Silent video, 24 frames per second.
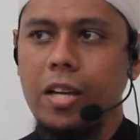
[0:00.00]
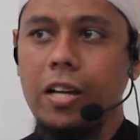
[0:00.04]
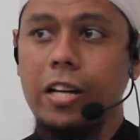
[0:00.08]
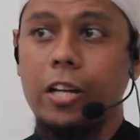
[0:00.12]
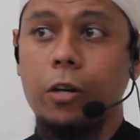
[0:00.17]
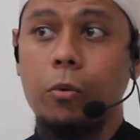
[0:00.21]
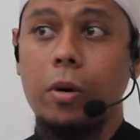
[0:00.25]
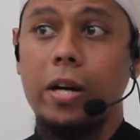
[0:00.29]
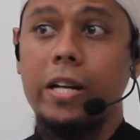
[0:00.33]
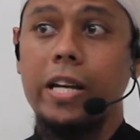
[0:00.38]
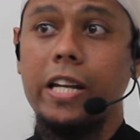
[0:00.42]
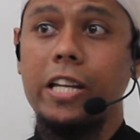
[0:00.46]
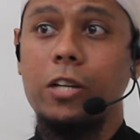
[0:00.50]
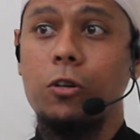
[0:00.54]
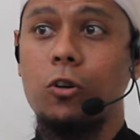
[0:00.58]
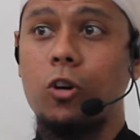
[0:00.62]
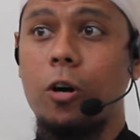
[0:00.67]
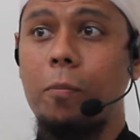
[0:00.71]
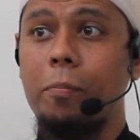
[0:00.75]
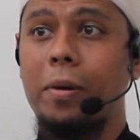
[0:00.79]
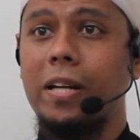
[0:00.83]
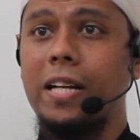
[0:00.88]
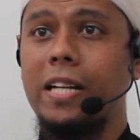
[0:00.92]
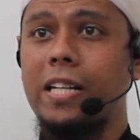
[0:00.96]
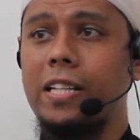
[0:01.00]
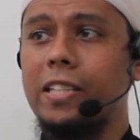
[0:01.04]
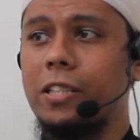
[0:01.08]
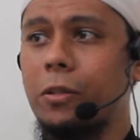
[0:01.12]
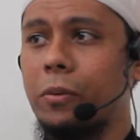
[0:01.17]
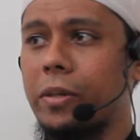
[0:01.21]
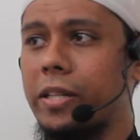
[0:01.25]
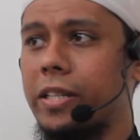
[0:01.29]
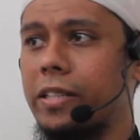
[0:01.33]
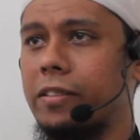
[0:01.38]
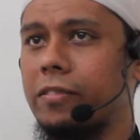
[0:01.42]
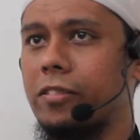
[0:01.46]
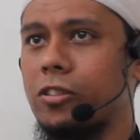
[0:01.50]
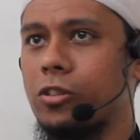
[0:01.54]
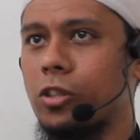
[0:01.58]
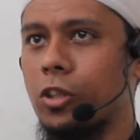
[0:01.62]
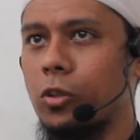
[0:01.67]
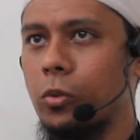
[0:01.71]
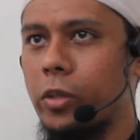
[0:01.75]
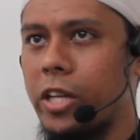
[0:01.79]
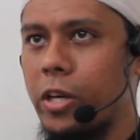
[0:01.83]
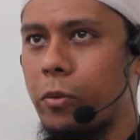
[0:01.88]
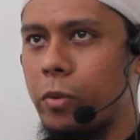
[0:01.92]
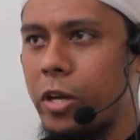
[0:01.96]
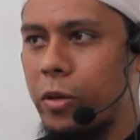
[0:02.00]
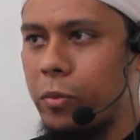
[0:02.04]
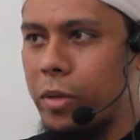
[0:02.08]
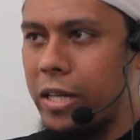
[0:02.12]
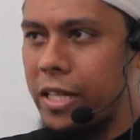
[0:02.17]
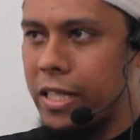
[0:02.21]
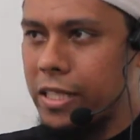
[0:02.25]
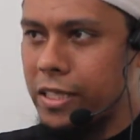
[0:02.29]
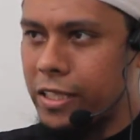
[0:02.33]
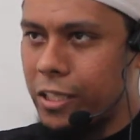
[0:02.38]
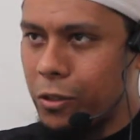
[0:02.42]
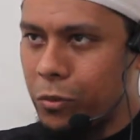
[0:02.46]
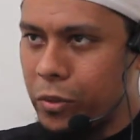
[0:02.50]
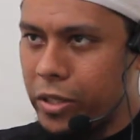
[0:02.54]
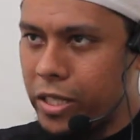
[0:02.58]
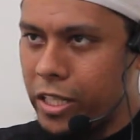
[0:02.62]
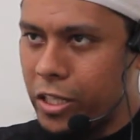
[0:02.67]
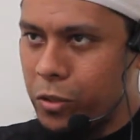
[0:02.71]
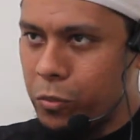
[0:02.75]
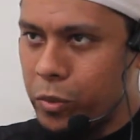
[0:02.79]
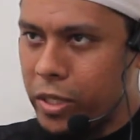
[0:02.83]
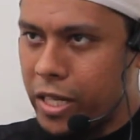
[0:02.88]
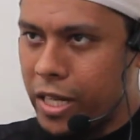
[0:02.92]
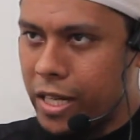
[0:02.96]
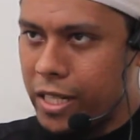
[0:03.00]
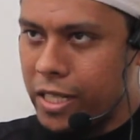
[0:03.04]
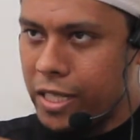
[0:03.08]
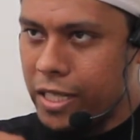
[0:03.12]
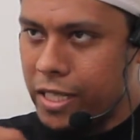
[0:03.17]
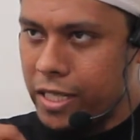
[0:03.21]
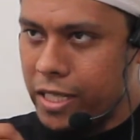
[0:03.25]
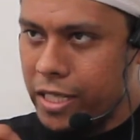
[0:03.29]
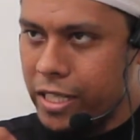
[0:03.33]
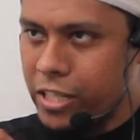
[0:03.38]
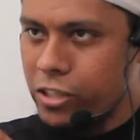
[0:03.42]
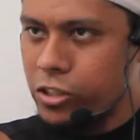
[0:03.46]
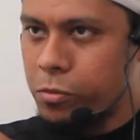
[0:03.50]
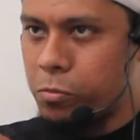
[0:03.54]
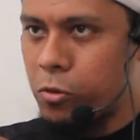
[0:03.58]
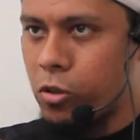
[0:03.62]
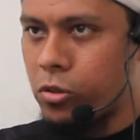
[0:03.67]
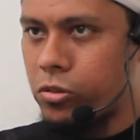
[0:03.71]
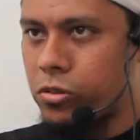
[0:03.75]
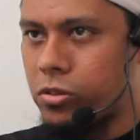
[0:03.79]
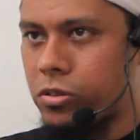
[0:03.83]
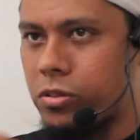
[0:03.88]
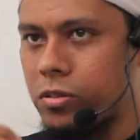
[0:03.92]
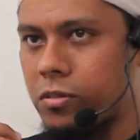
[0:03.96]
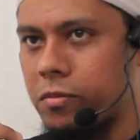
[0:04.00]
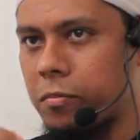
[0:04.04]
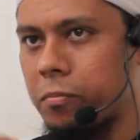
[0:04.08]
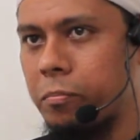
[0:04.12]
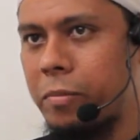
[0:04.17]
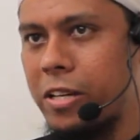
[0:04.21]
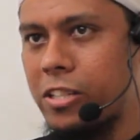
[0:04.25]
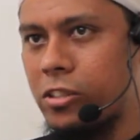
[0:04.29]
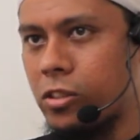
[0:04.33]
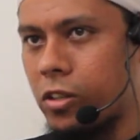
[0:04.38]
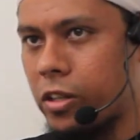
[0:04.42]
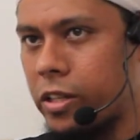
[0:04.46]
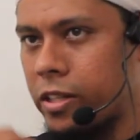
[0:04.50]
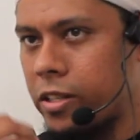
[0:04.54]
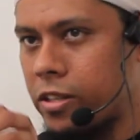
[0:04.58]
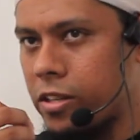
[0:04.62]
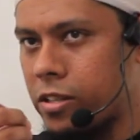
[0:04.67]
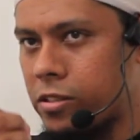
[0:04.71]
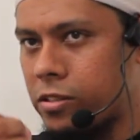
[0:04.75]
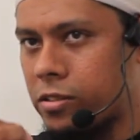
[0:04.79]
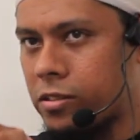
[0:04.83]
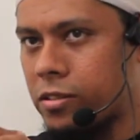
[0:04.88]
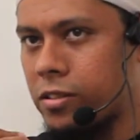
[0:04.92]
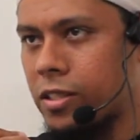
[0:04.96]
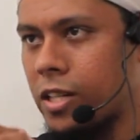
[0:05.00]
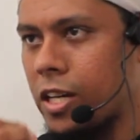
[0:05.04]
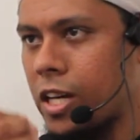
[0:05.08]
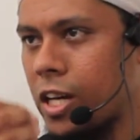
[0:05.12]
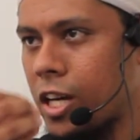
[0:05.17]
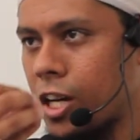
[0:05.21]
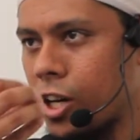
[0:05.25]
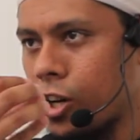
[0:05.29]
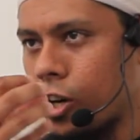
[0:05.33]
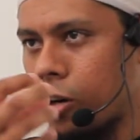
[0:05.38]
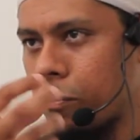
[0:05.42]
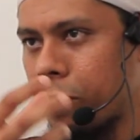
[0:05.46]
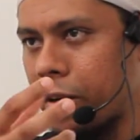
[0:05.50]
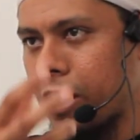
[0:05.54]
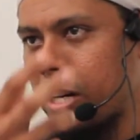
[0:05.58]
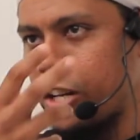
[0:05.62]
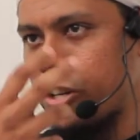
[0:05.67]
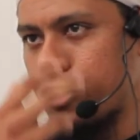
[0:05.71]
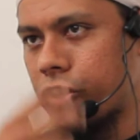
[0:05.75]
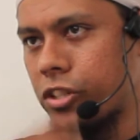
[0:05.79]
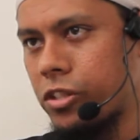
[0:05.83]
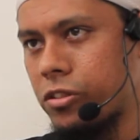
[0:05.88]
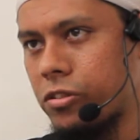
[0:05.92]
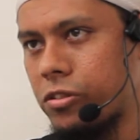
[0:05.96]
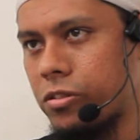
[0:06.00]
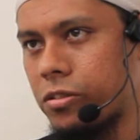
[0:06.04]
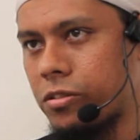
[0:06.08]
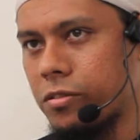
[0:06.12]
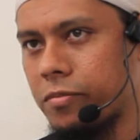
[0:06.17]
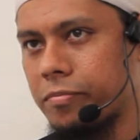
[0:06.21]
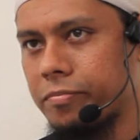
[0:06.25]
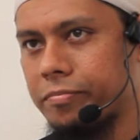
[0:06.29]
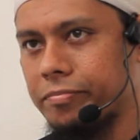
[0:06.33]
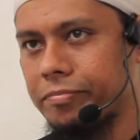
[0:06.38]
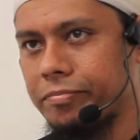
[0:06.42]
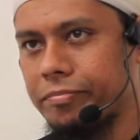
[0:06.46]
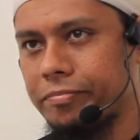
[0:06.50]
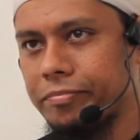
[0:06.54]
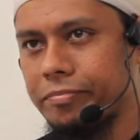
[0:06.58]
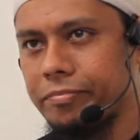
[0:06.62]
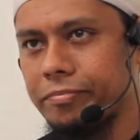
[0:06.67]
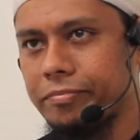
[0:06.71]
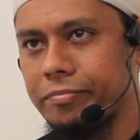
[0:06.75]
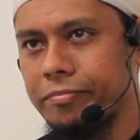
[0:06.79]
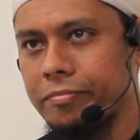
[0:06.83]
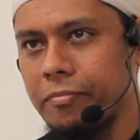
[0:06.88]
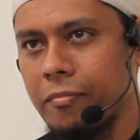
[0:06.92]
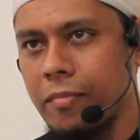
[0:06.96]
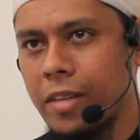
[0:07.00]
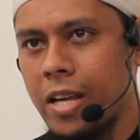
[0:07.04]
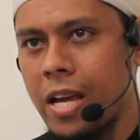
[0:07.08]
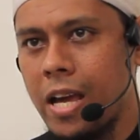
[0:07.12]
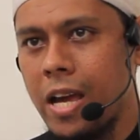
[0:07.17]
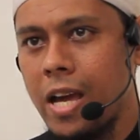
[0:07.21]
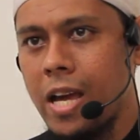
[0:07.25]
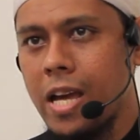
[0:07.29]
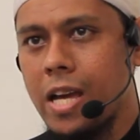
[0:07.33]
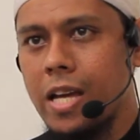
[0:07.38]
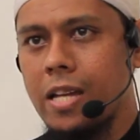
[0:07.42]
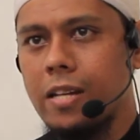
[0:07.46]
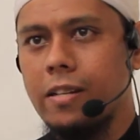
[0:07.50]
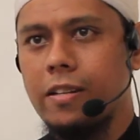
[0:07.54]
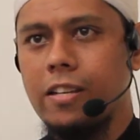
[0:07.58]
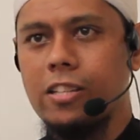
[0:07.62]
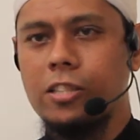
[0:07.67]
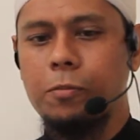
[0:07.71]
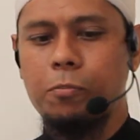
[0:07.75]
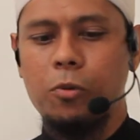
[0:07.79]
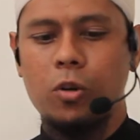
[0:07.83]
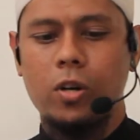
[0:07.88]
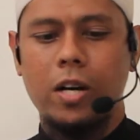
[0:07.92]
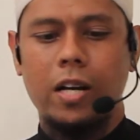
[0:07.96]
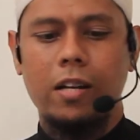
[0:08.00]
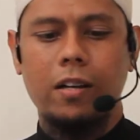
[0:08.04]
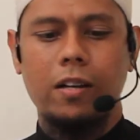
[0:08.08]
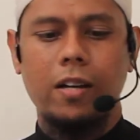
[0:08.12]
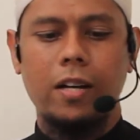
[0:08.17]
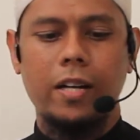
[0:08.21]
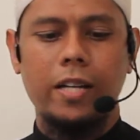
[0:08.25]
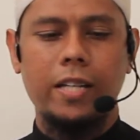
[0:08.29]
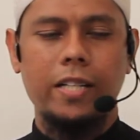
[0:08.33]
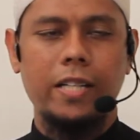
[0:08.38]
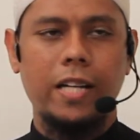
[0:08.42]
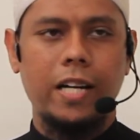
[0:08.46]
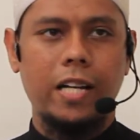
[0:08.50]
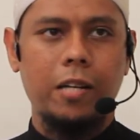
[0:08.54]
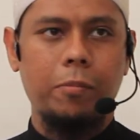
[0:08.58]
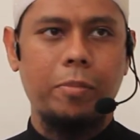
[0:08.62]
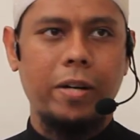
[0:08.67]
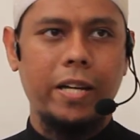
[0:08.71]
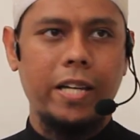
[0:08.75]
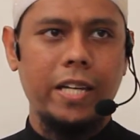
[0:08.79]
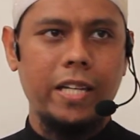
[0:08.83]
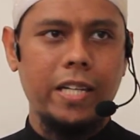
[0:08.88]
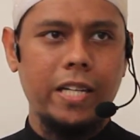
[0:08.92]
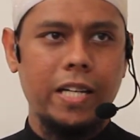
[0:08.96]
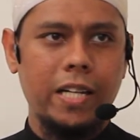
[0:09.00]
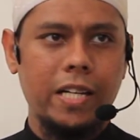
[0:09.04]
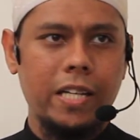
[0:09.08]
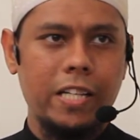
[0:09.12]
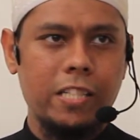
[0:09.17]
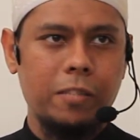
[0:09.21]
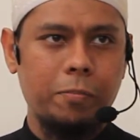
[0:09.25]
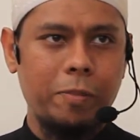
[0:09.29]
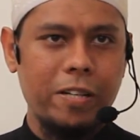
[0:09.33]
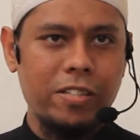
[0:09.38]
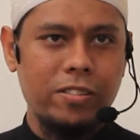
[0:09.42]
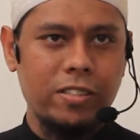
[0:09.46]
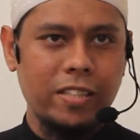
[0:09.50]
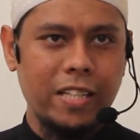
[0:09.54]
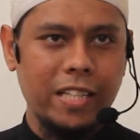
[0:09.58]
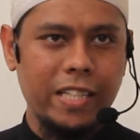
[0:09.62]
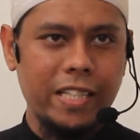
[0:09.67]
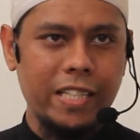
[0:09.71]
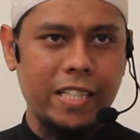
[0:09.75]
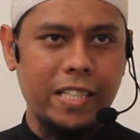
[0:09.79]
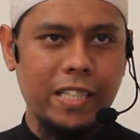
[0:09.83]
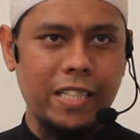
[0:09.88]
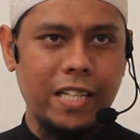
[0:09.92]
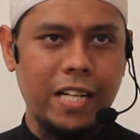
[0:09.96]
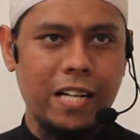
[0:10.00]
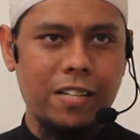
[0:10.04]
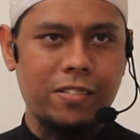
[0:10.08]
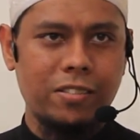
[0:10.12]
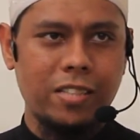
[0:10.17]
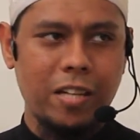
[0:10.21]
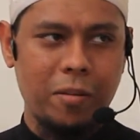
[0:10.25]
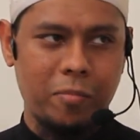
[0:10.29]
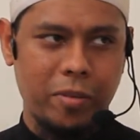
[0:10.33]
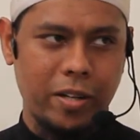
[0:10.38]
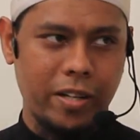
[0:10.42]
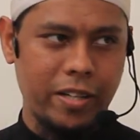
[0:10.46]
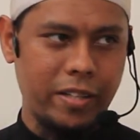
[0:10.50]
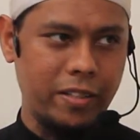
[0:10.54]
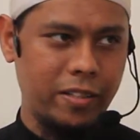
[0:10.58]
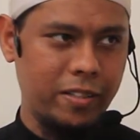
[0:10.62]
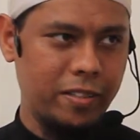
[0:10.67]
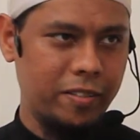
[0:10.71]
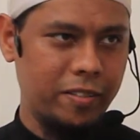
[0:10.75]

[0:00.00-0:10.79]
the one who compiled the Tawheed. So today when we learn Tawheed, we are learning his books based on his compilations. This book Al-Khareedah Al-Bahiyya is basically a summary